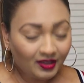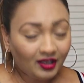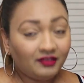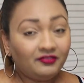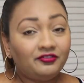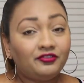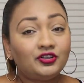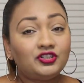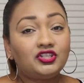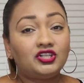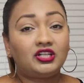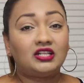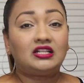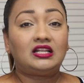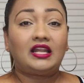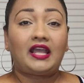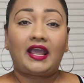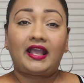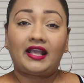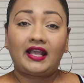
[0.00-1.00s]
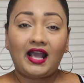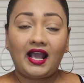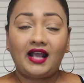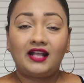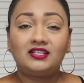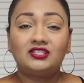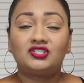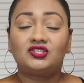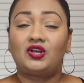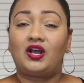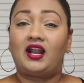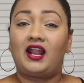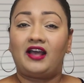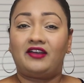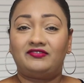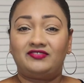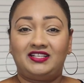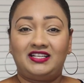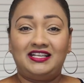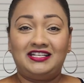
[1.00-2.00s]
Unfortunately I can't, so I'll
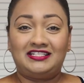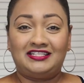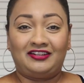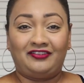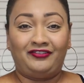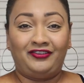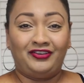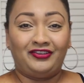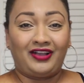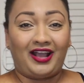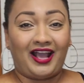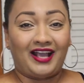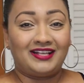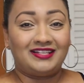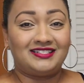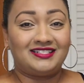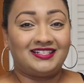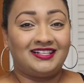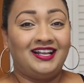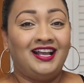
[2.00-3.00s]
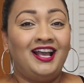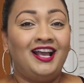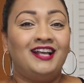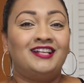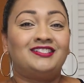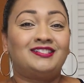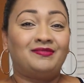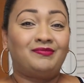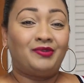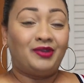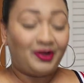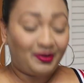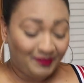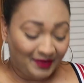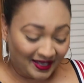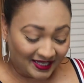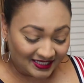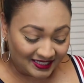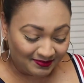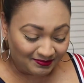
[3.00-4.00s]
have to eat it for you guys. So I'm gonna
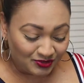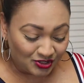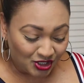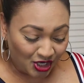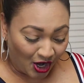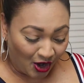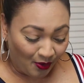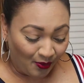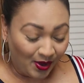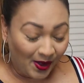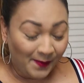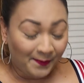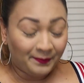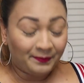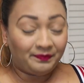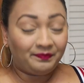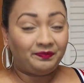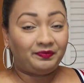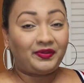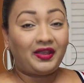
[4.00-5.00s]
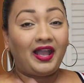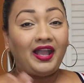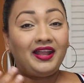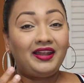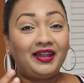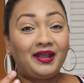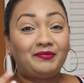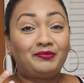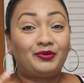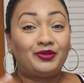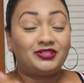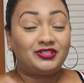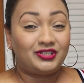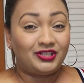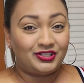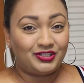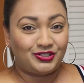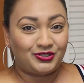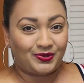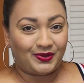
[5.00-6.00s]
make some chow and I'm going
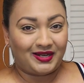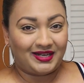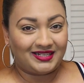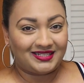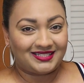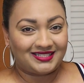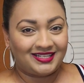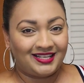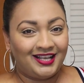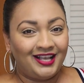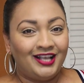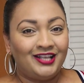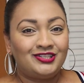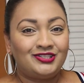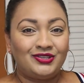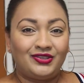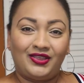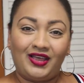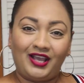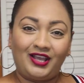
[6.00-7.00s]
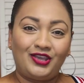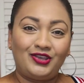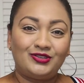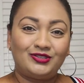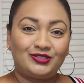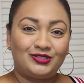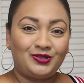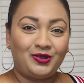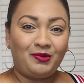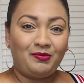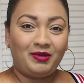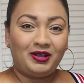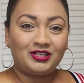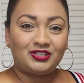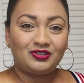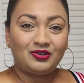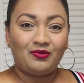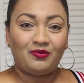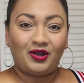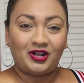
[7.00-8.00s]
to enjoy this. So thank you so
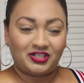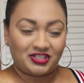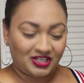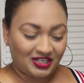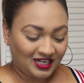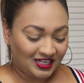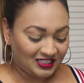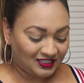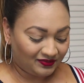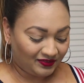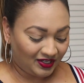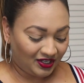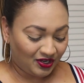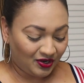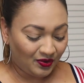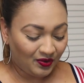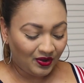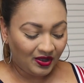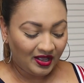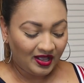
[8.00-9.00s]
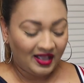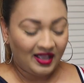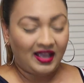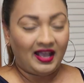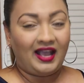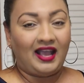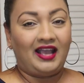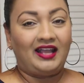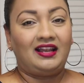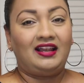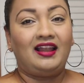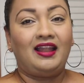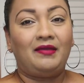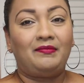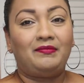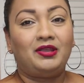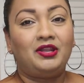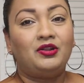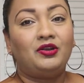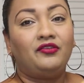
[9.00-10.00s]
much for watching this video, and
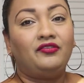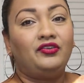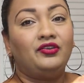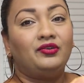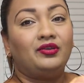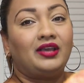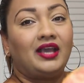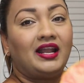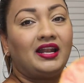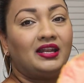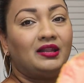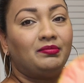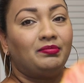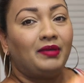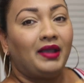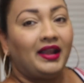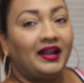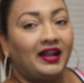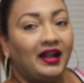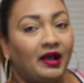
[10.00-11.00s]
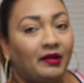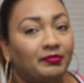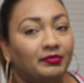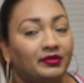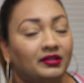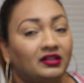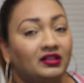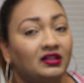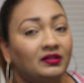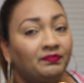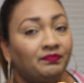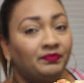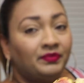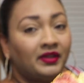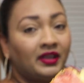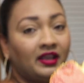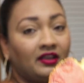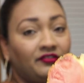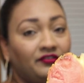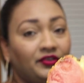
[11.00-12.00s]
let me know if you get the pineapple,
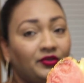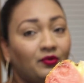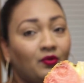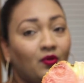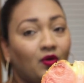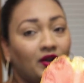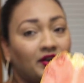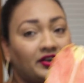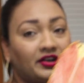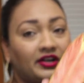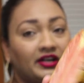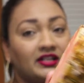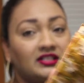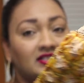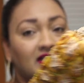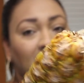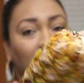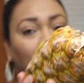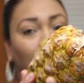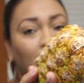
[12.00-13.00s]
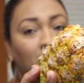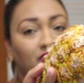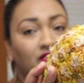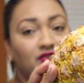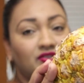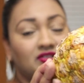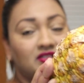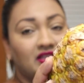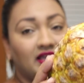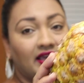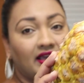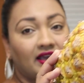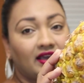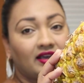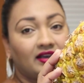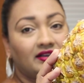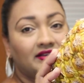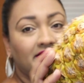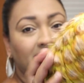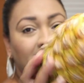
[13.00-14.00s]
if you order it, and what do you think.